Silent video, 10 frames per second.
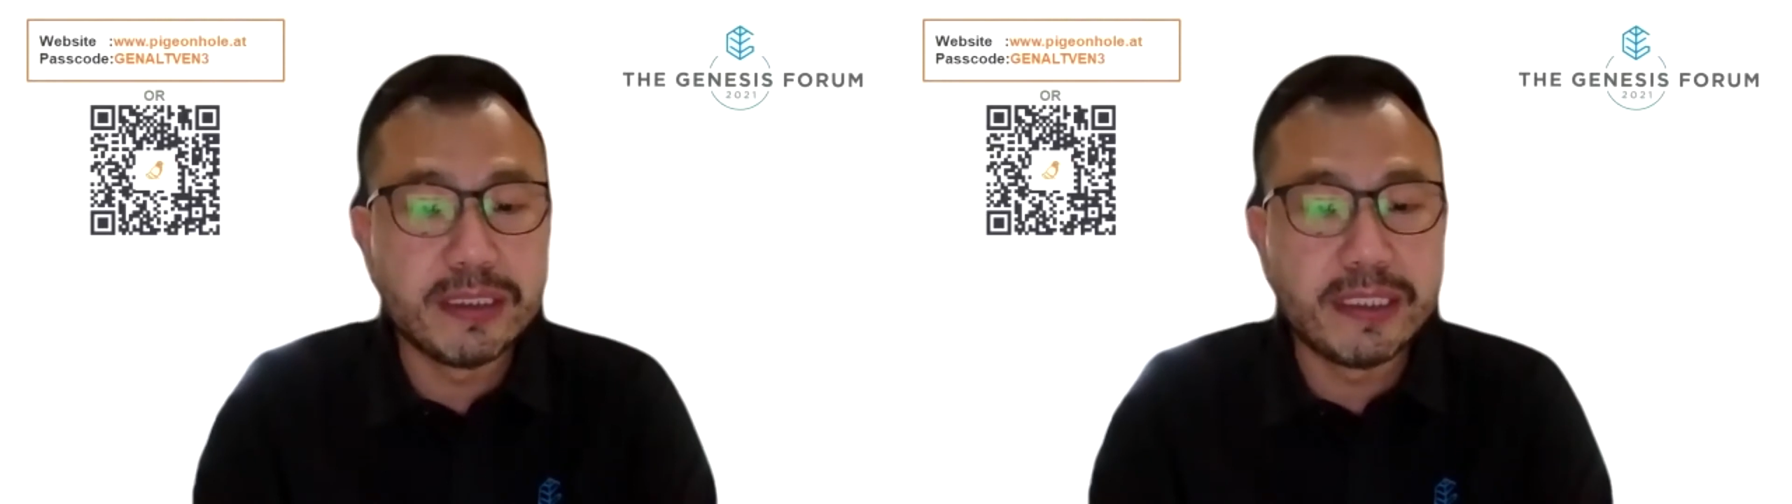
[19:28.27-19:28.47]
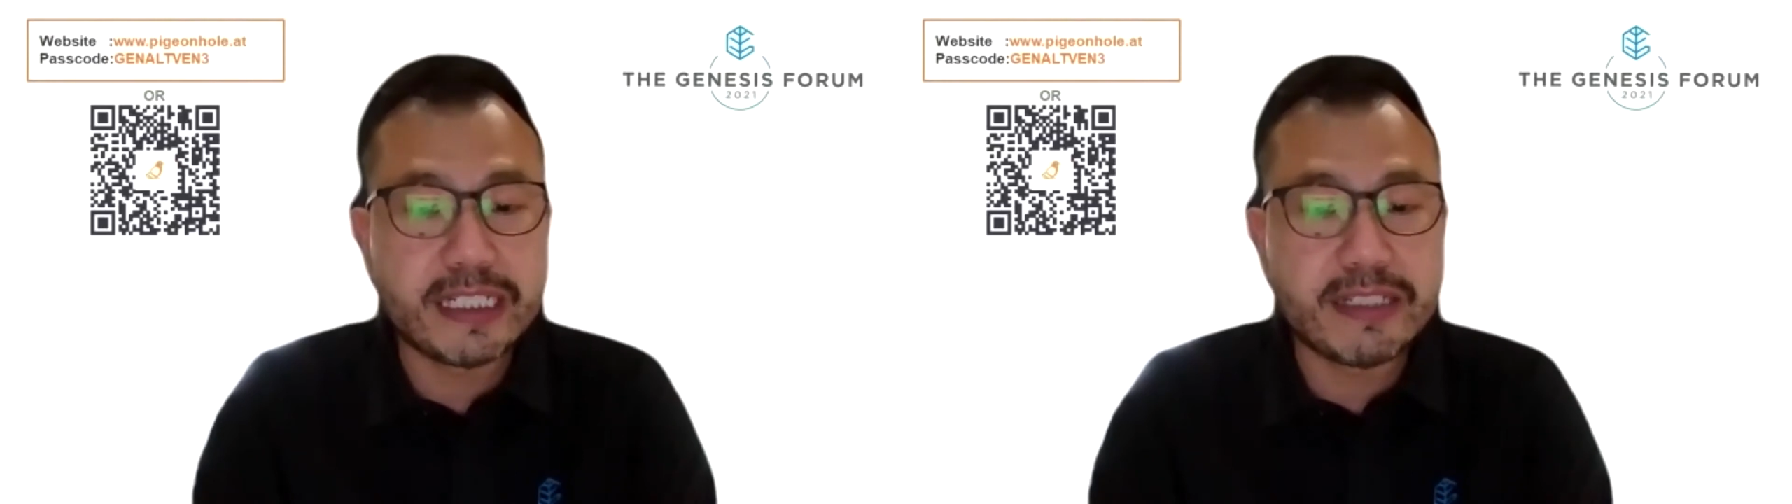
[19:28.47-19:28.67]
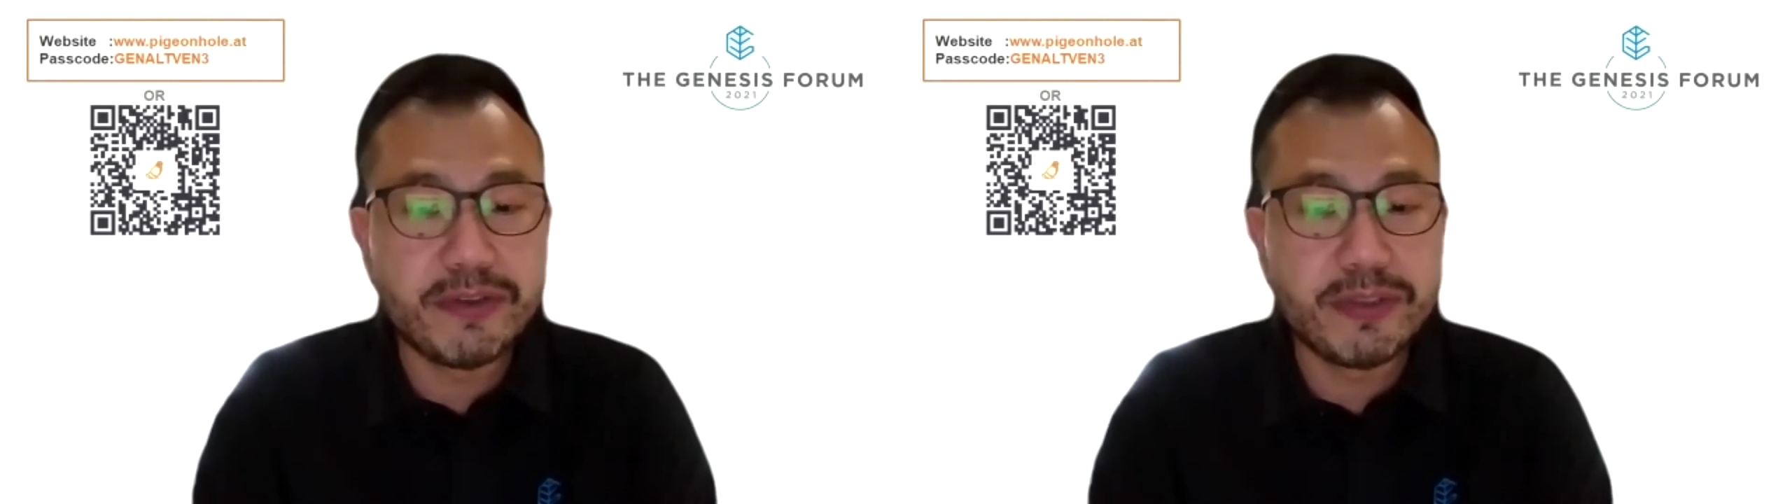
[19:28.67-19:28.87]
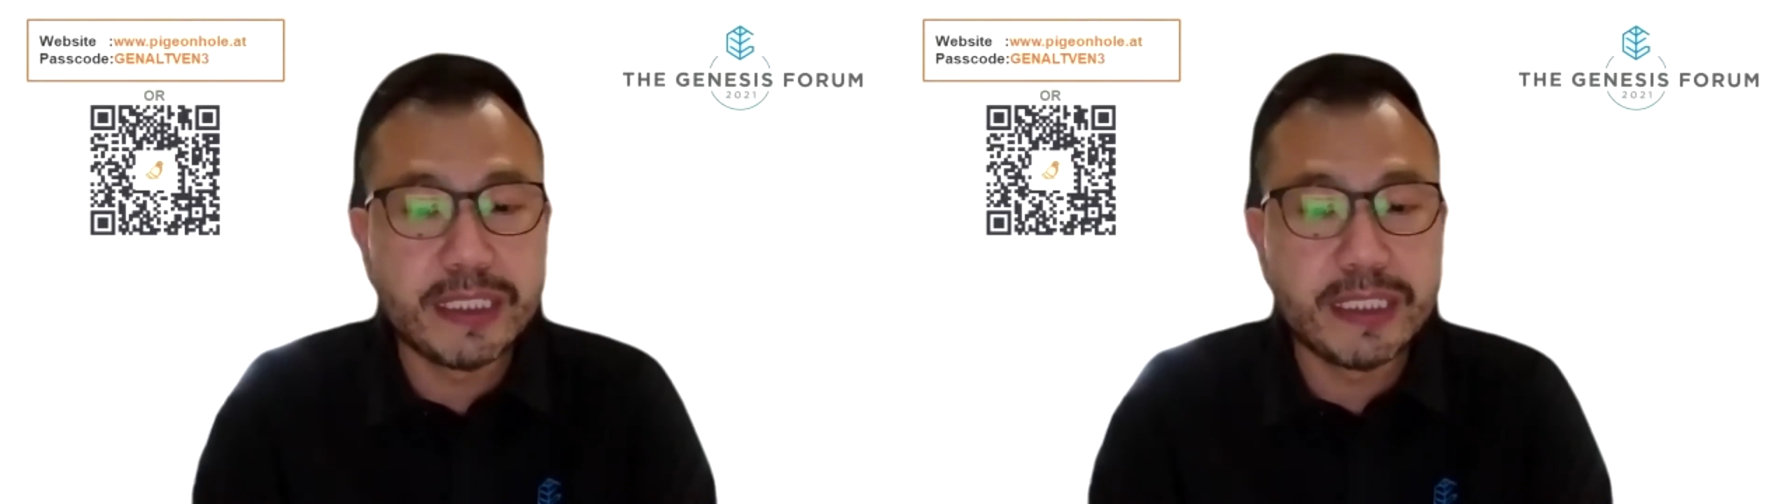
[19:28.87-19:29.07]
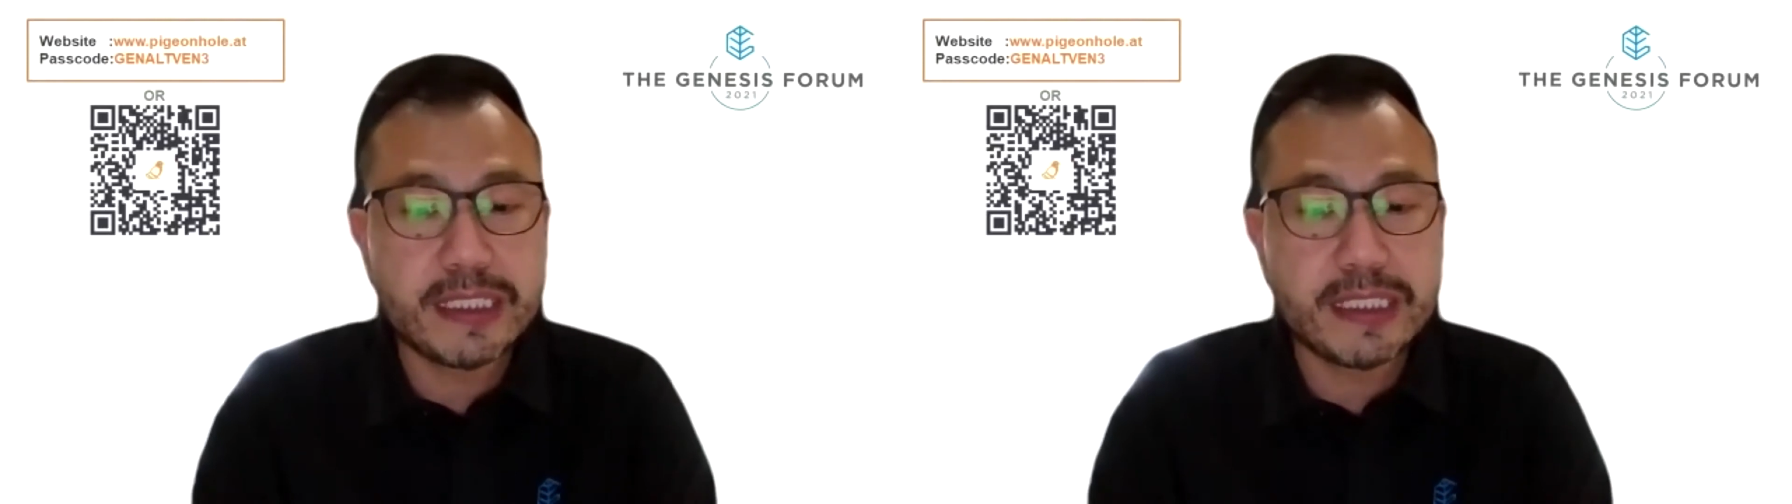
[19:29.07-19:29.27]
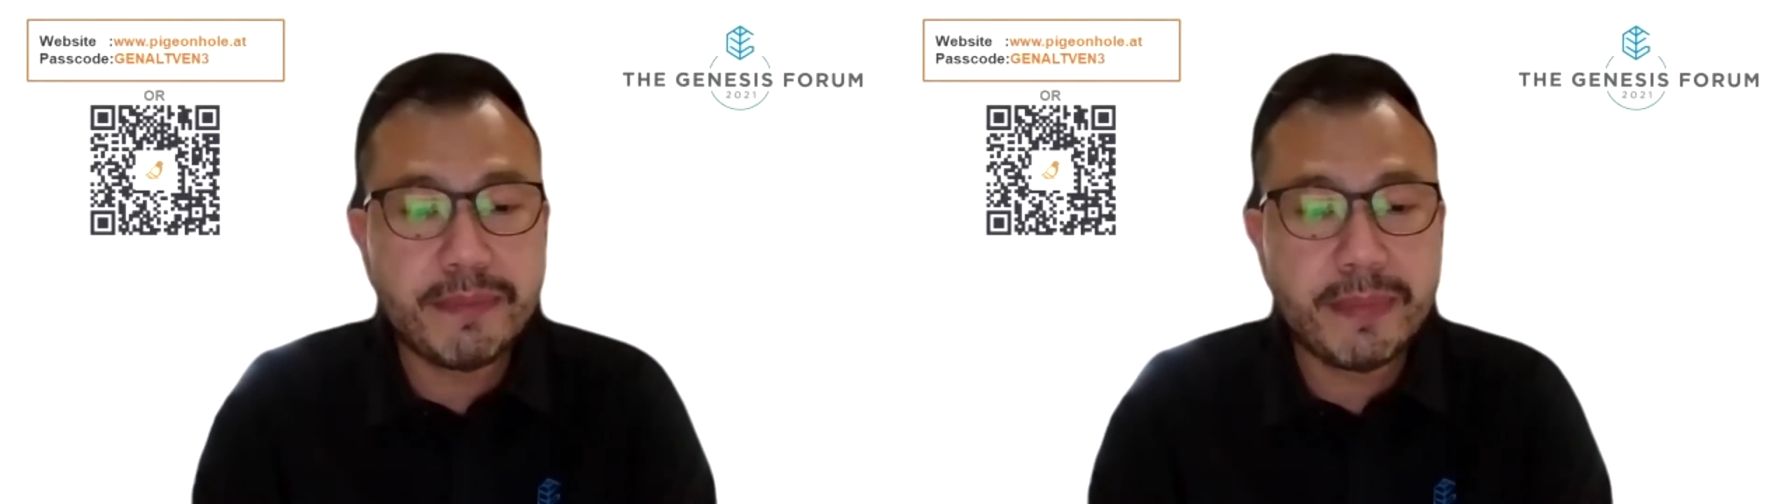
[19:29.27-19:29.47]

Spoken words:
in the next few years.